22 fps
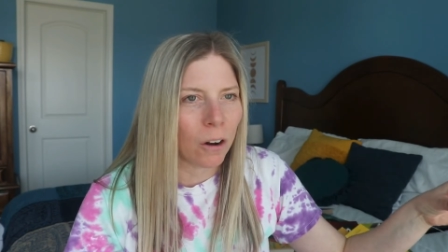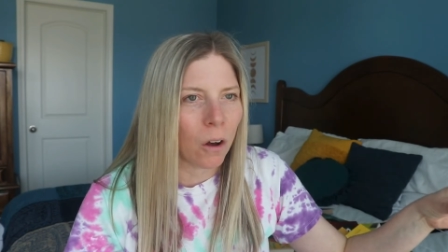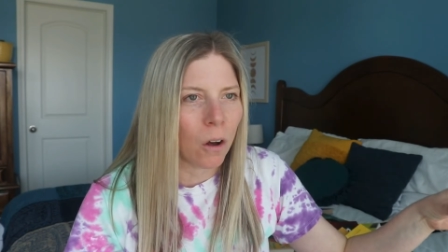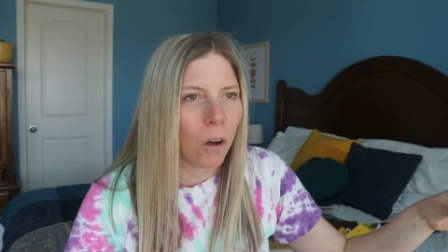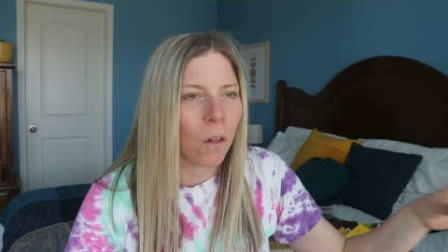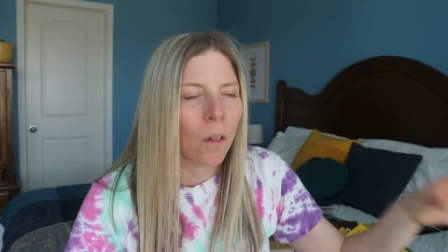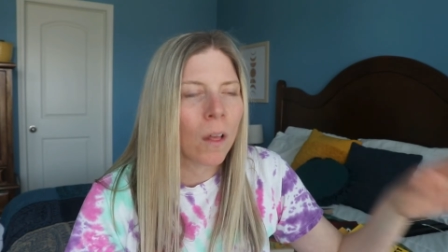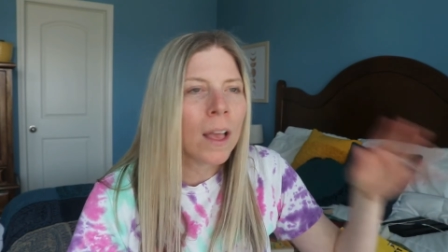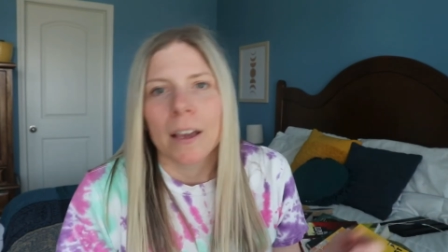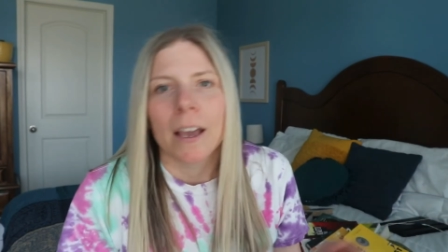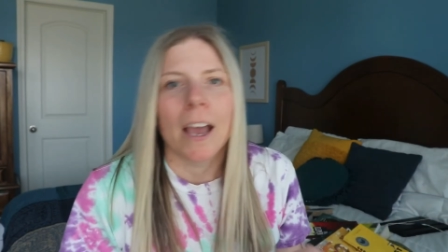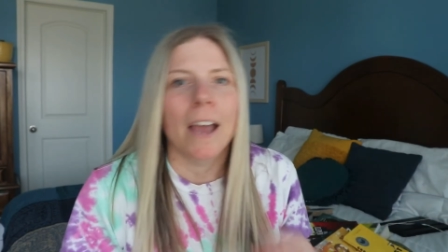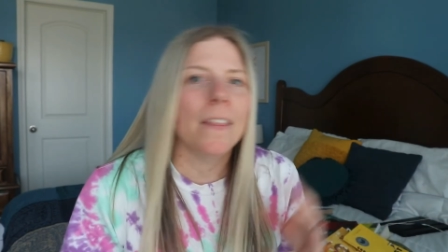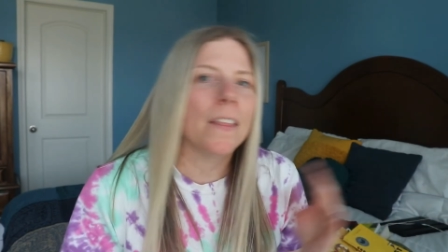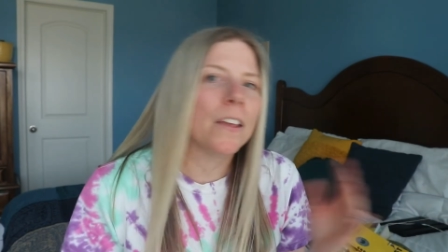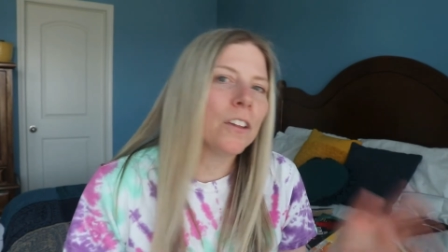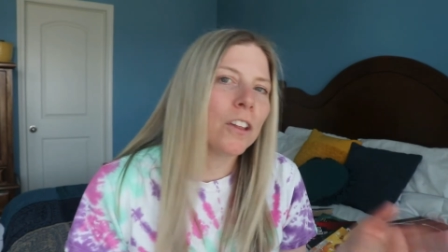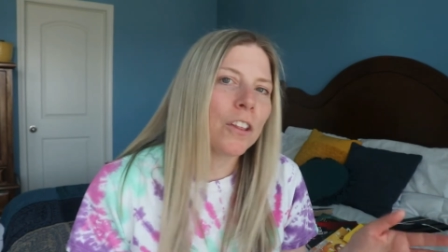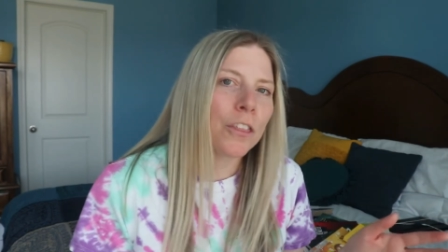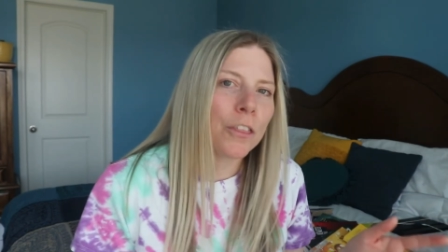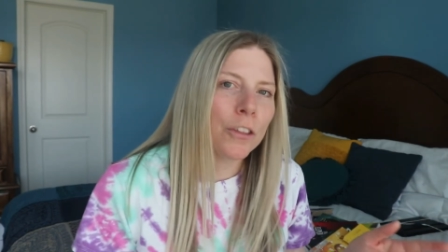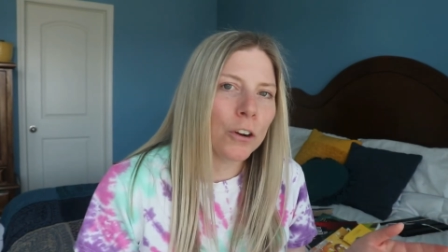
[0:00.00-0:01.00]
all. And
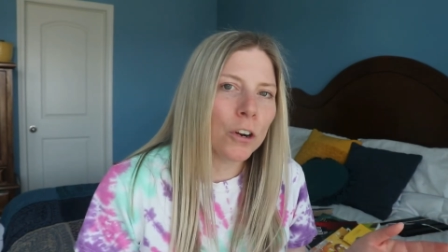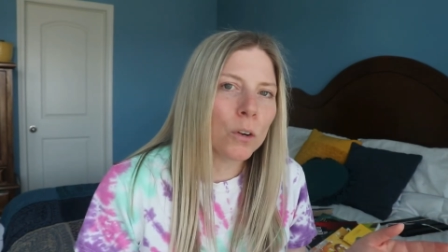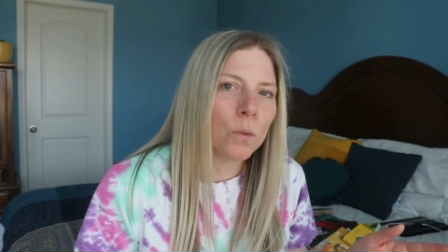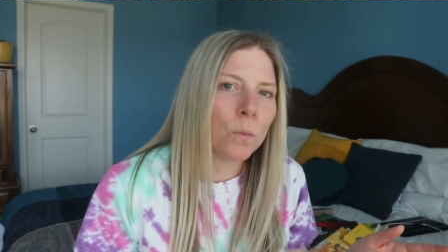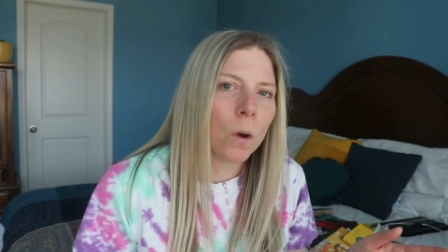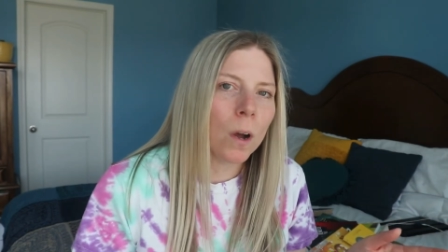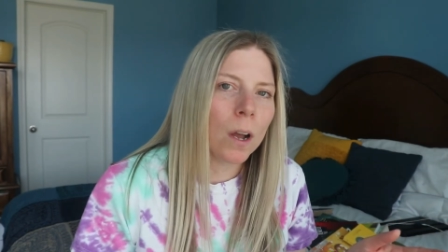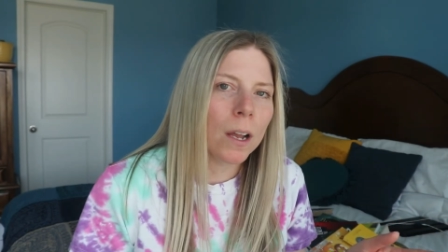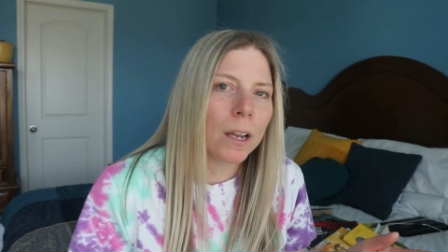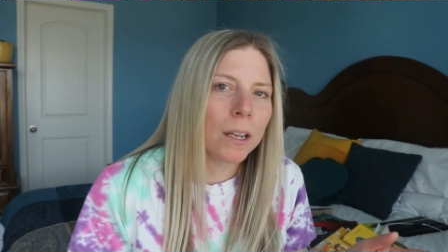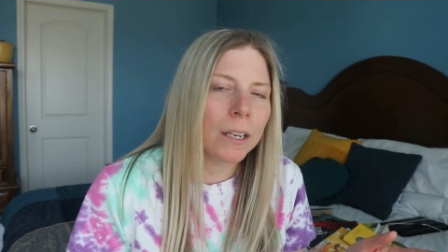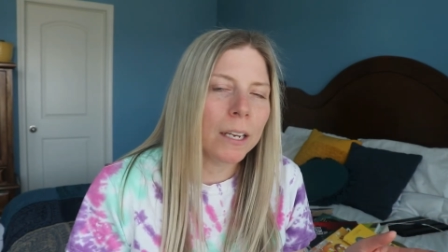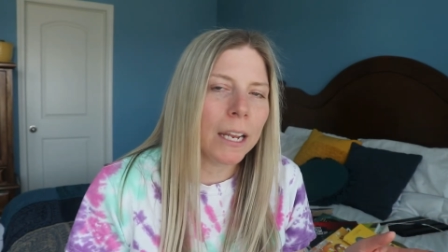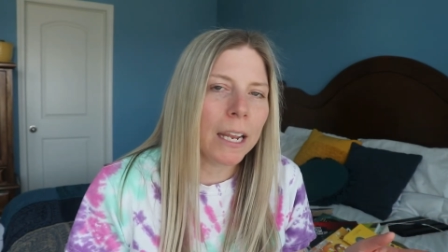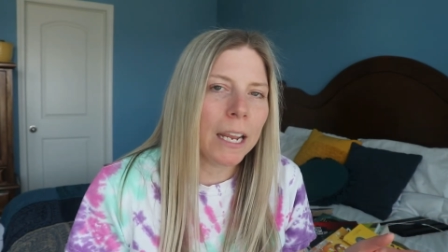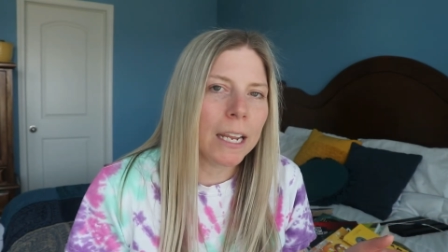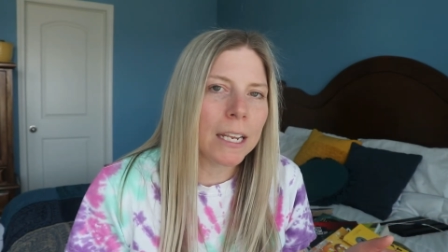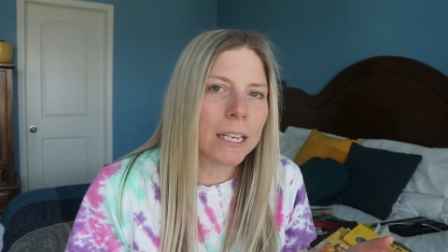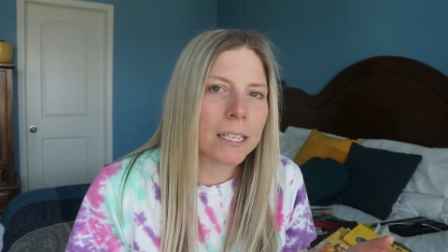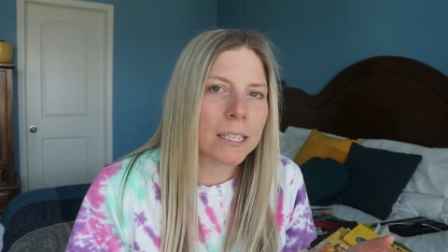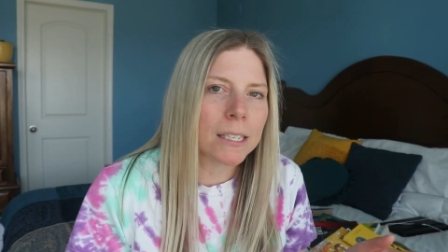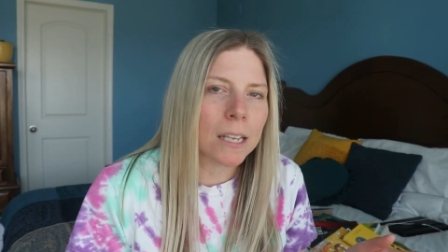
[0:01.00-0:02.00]
then the third one
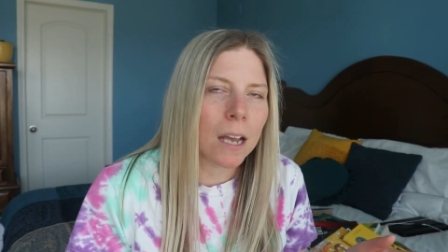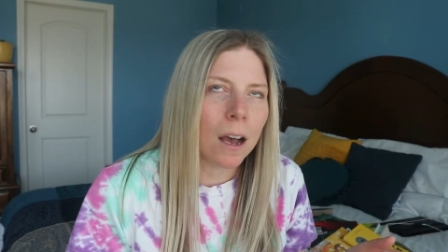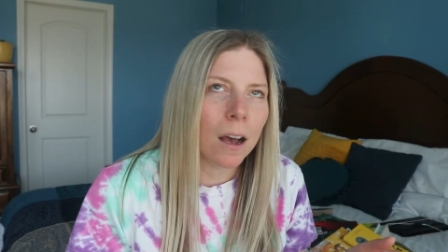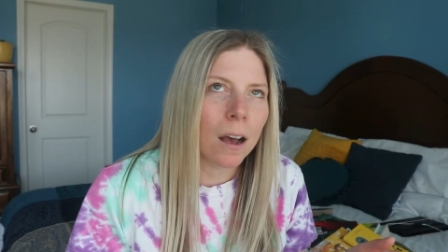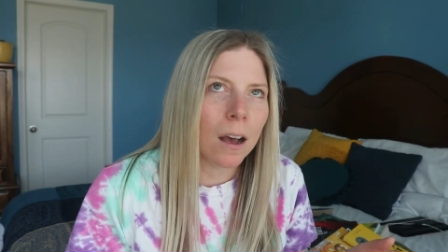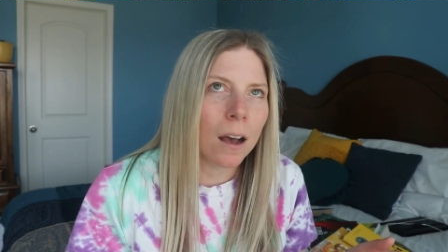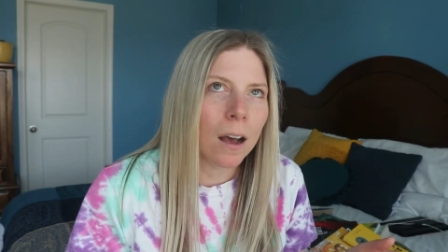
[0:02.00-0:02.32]
is, uh,